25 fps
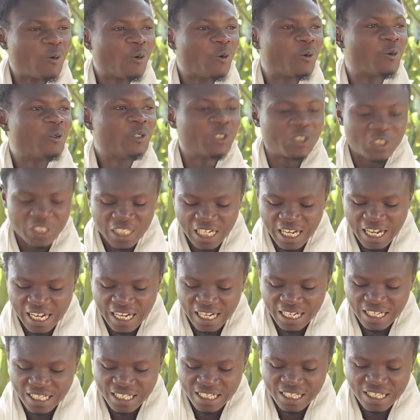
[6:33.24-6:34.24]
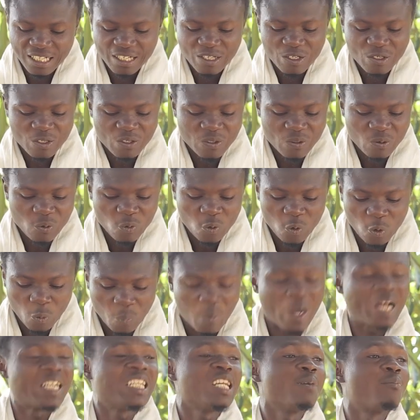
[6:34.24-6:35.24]
Okoshia
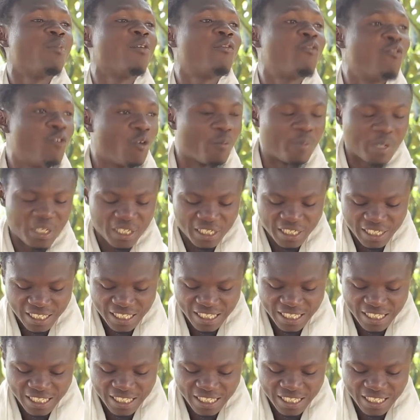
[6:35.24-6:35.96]
obade bofo obi.